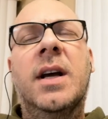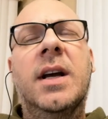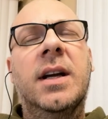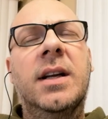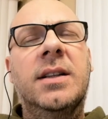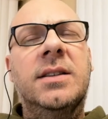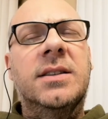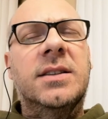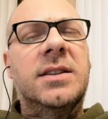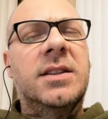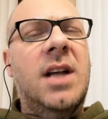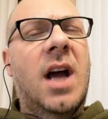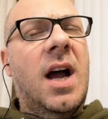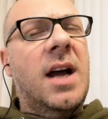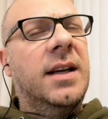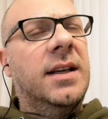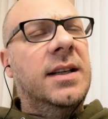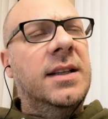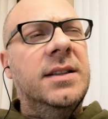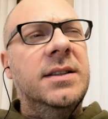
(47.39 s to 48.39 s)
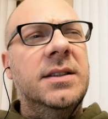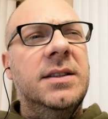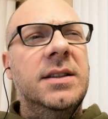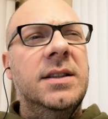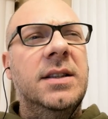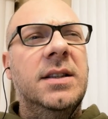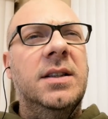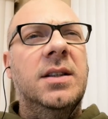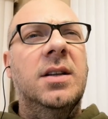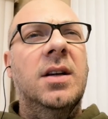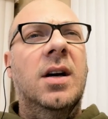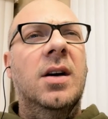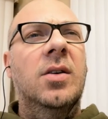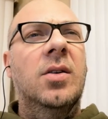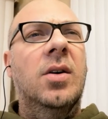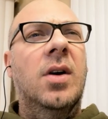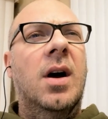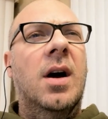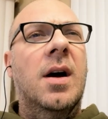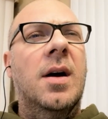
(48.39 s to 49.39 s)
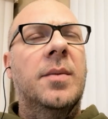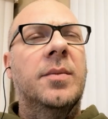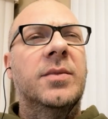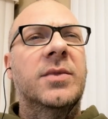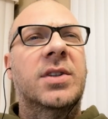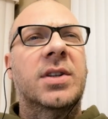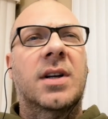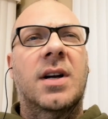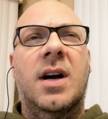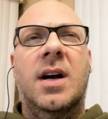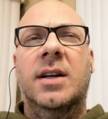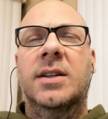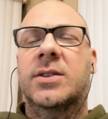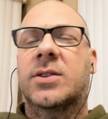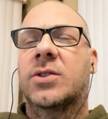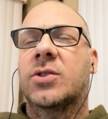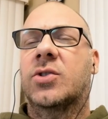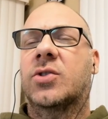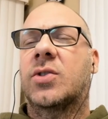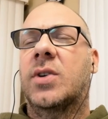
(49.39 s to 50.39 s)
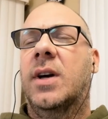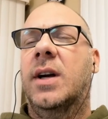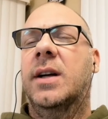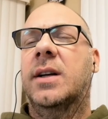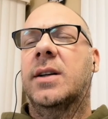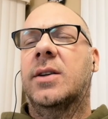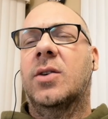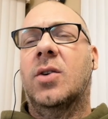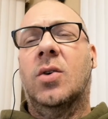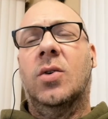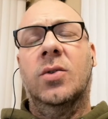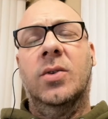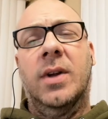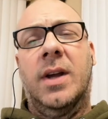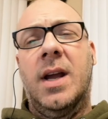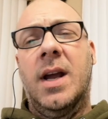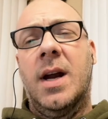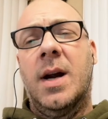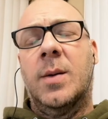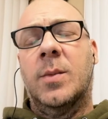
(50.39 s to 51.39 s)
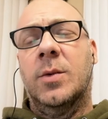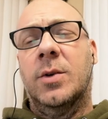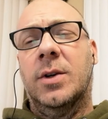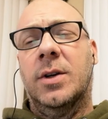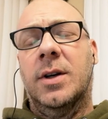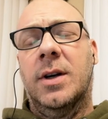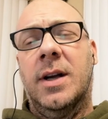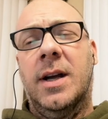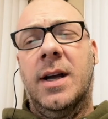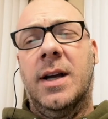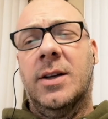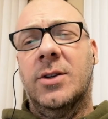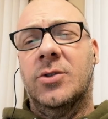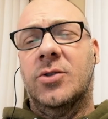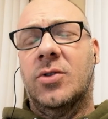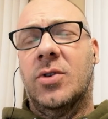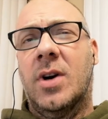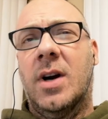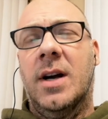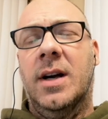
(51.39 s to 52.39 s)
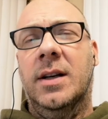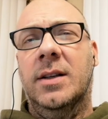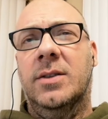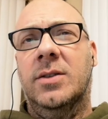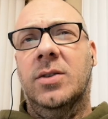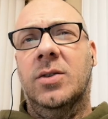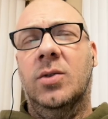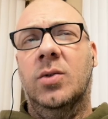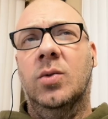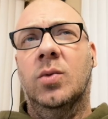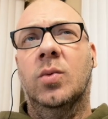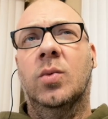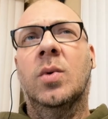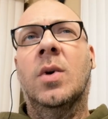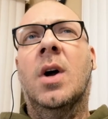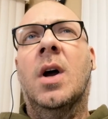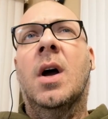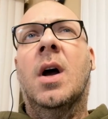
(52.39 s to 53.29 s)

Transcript: It's not easy to concentrate and hold the camera and try to,